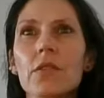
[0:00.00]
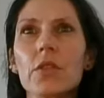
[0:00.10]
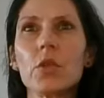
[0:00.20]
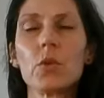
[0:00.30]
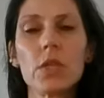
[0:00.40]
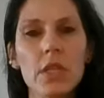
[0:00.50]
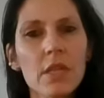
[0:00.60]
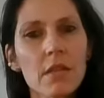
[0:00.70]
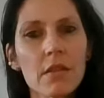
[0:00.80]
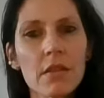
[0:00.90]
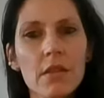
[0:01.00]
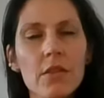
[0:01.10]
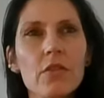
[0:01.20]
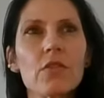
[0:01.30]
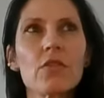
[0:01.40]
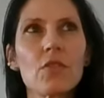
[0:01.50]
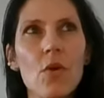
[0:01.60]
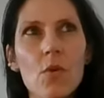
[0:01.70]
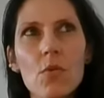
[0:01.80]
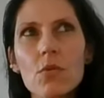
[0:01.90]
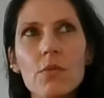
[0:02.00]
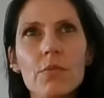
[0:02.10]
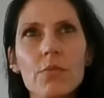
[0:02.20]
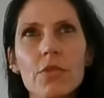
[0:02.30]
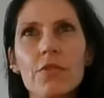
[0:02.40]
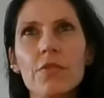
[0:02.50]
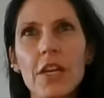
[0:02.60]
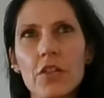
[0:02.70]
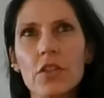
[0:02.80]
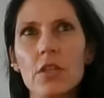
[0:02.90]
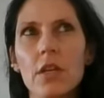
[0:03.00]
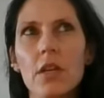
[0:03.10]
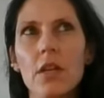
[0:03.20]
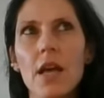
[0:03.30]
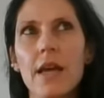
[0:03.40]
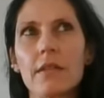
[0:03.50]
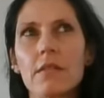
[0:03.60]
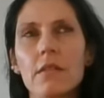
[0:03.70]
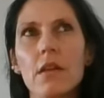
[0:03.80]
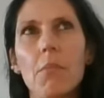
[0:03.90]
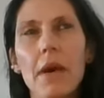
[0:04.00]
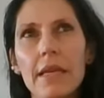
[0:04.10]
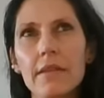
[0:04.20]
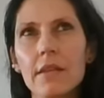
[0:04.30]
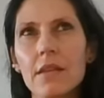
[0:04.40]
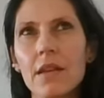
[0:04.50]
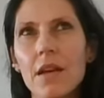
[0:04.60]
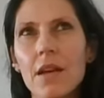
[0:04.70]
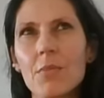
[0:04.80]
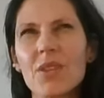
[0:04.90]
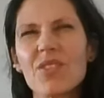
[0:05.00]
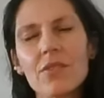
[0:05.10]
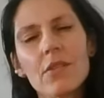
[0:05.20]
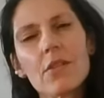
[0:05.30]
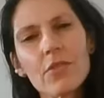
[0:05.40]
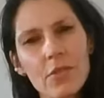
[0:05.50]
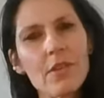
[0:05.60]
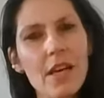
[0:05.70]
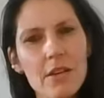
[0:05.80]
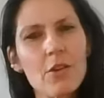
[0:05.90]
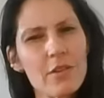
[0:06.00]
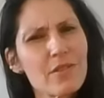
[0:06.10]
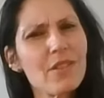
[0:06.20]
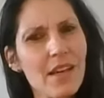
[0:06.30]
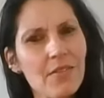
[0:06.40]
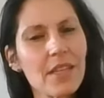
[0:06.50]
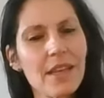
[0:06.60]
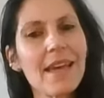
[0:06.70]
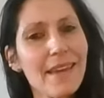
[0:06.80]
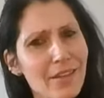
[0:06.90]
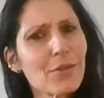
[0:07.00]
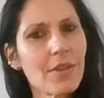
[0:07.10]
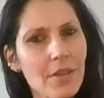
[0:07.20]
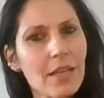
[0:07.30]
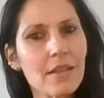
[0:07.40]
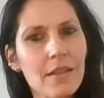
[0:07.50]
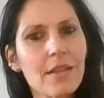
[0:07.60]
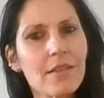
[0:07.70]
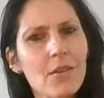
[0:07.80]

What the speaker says: unique, so professional and amazing, but also loving and authentic.